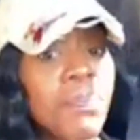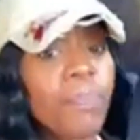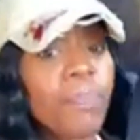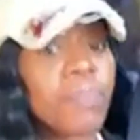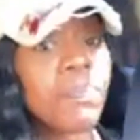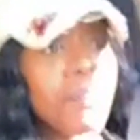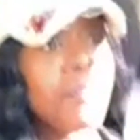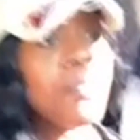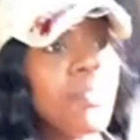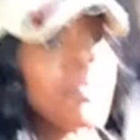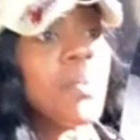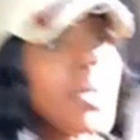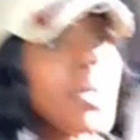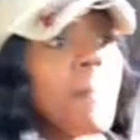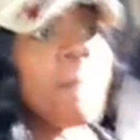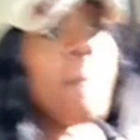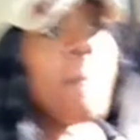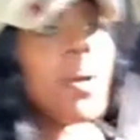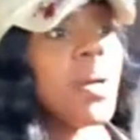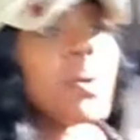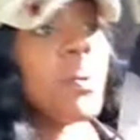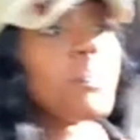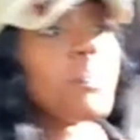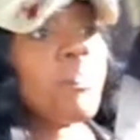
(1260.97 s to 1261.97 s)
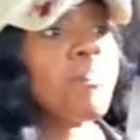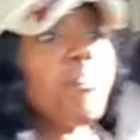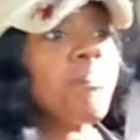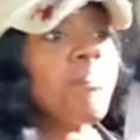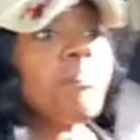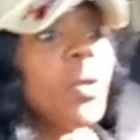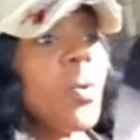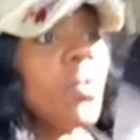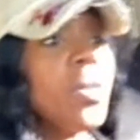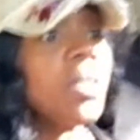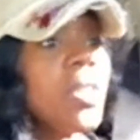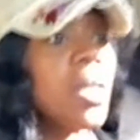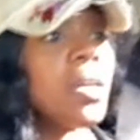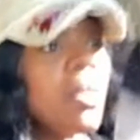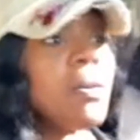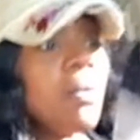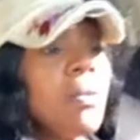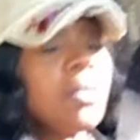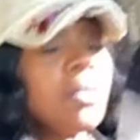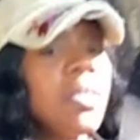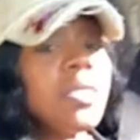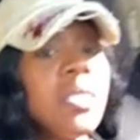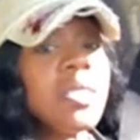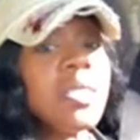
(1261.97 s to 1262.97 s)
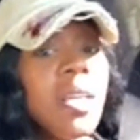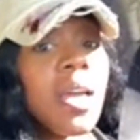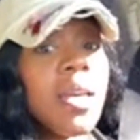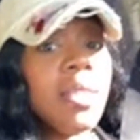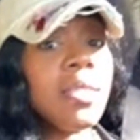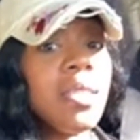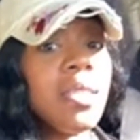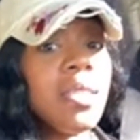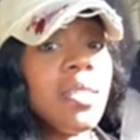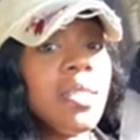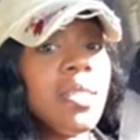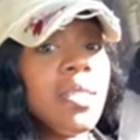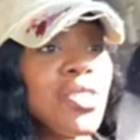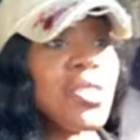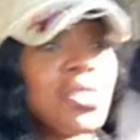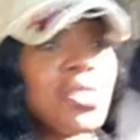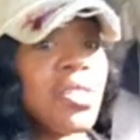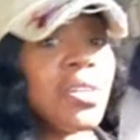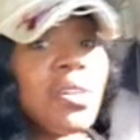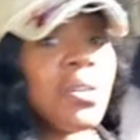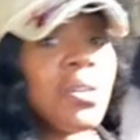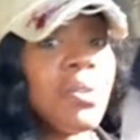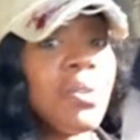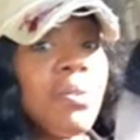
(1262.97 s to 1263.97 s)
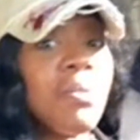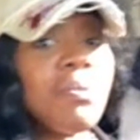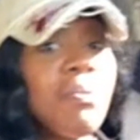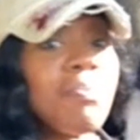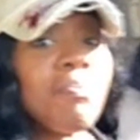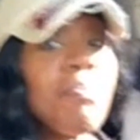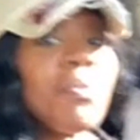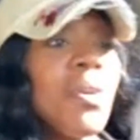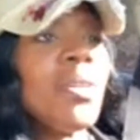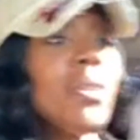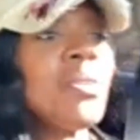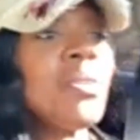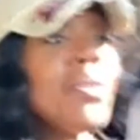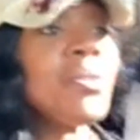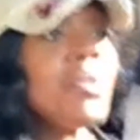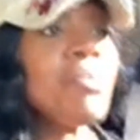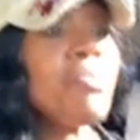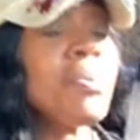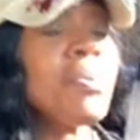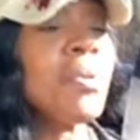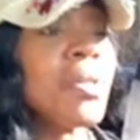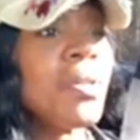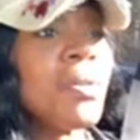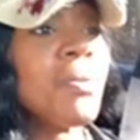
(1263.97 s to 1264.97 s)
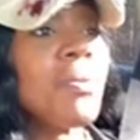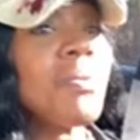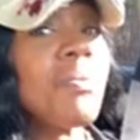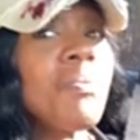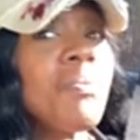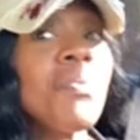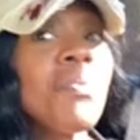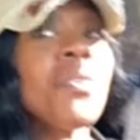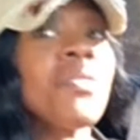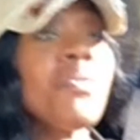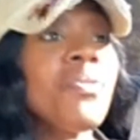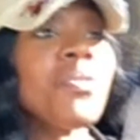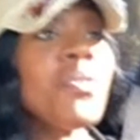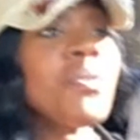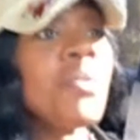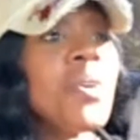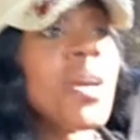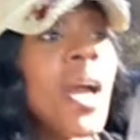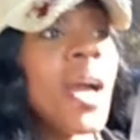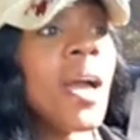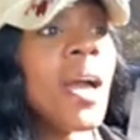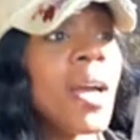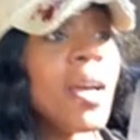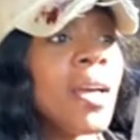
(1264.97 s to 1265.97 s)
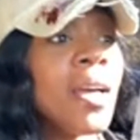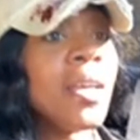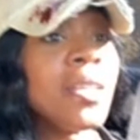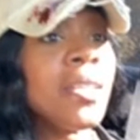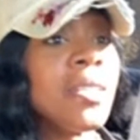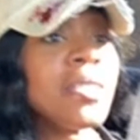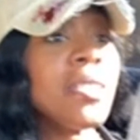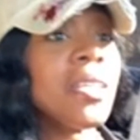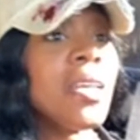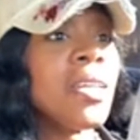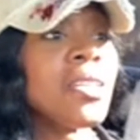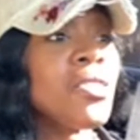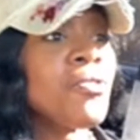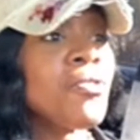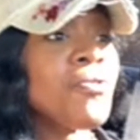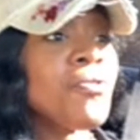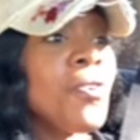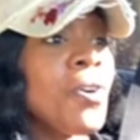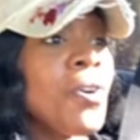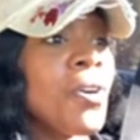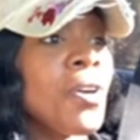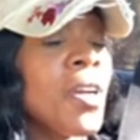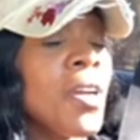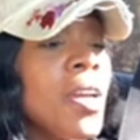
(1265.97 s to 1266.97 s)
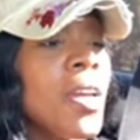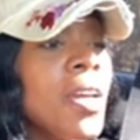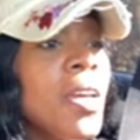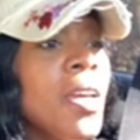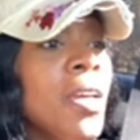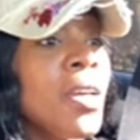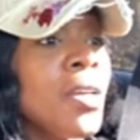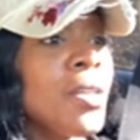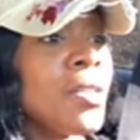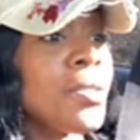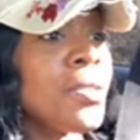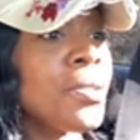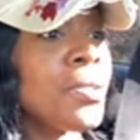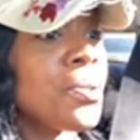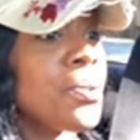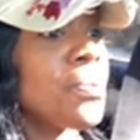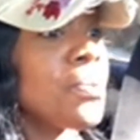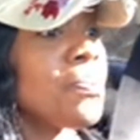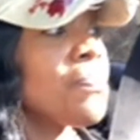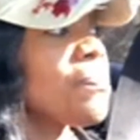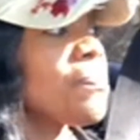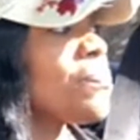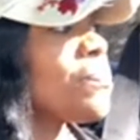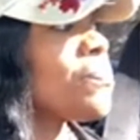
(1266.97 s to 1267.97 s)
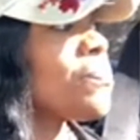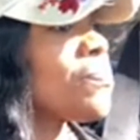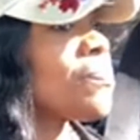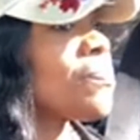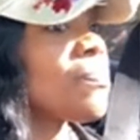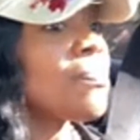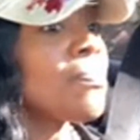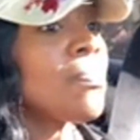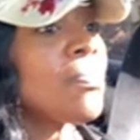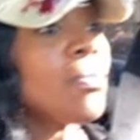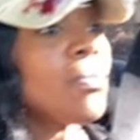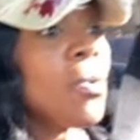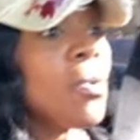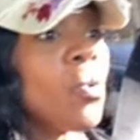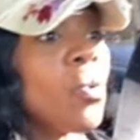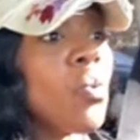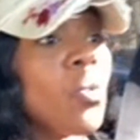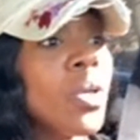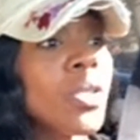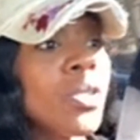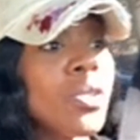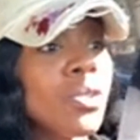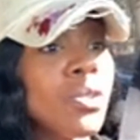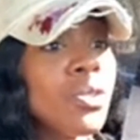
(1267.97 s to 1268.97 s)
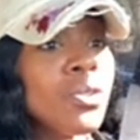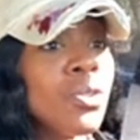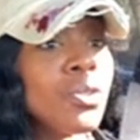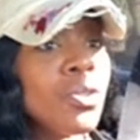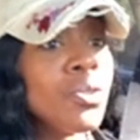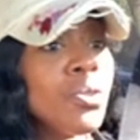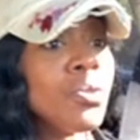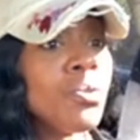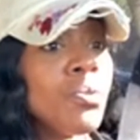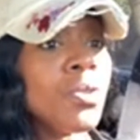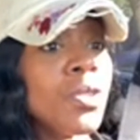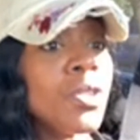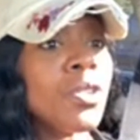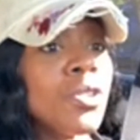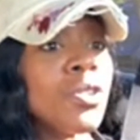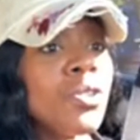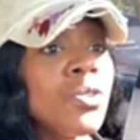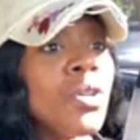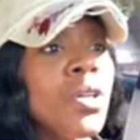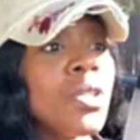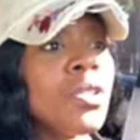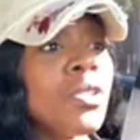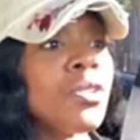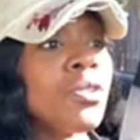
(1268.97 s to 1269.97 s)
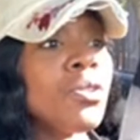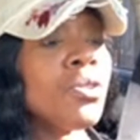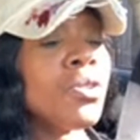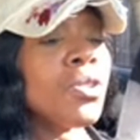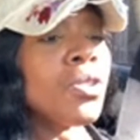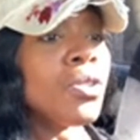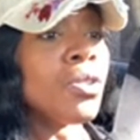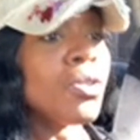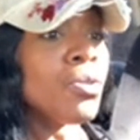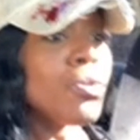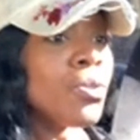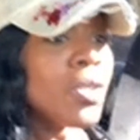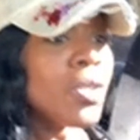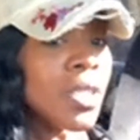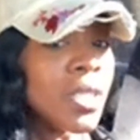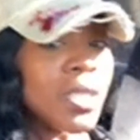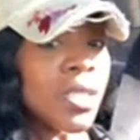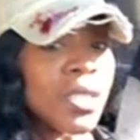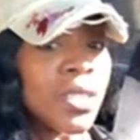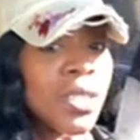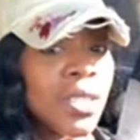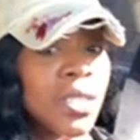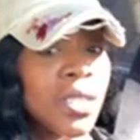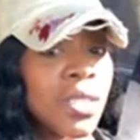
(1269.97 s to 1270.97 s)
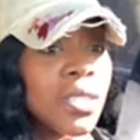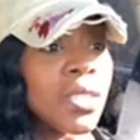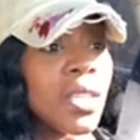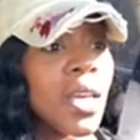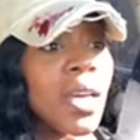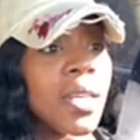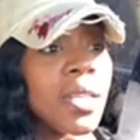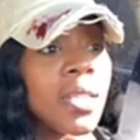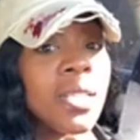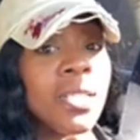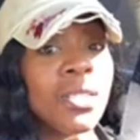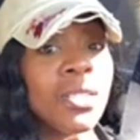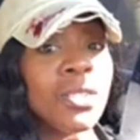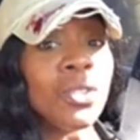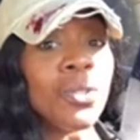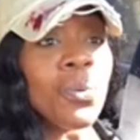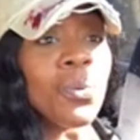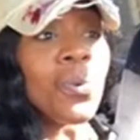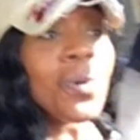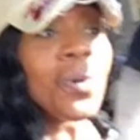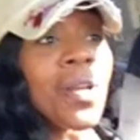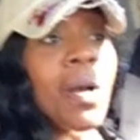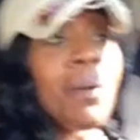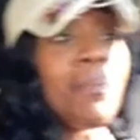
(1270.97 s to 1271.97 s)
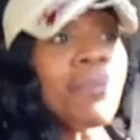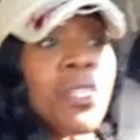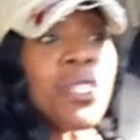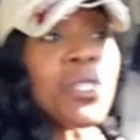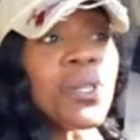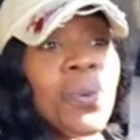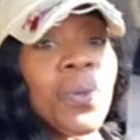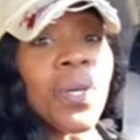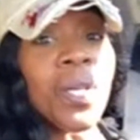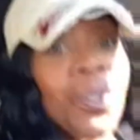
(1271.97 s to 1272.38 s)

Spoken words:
but that goes to say, I think I shared a little bit with you guys as far as what to do when you're starting to do your due diligence. That is, do what I'm doing.